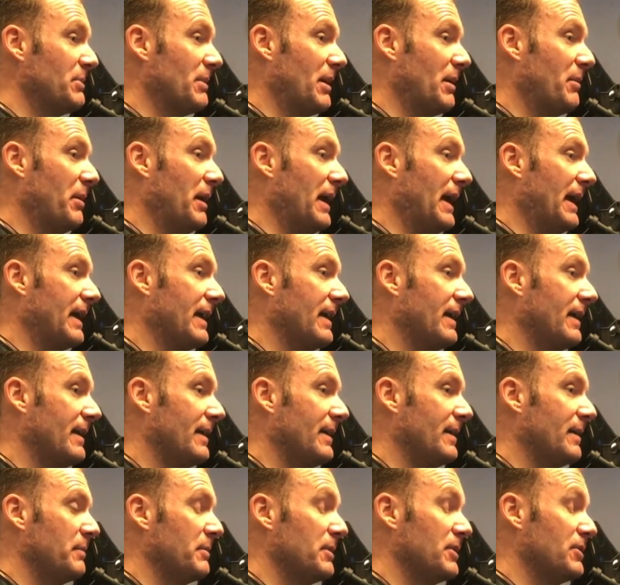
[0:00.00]
to my back,
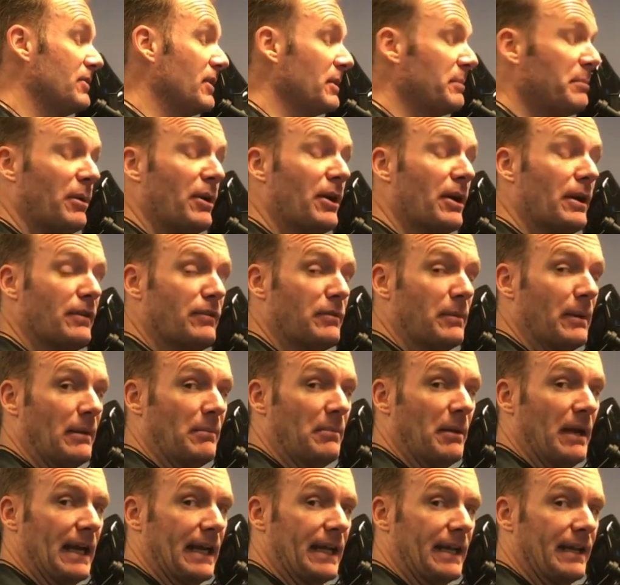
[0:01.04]
but it's not part of my
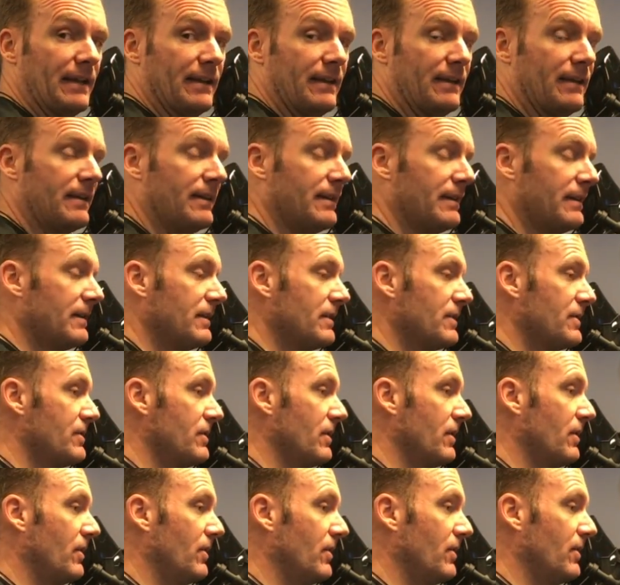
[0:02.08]
back.
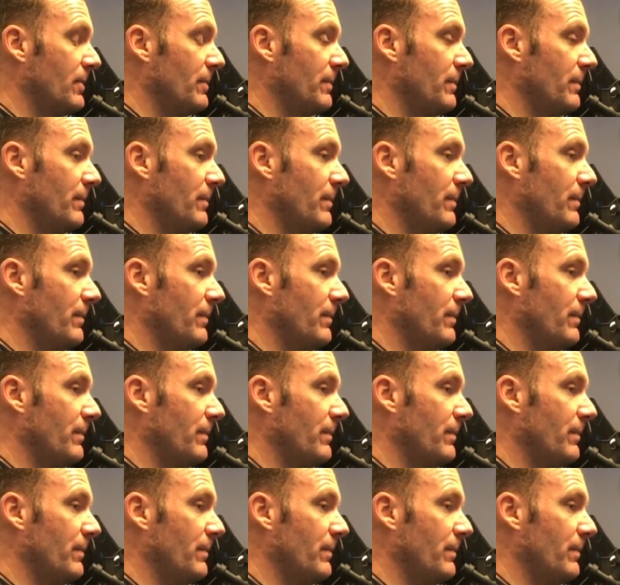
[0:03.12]
So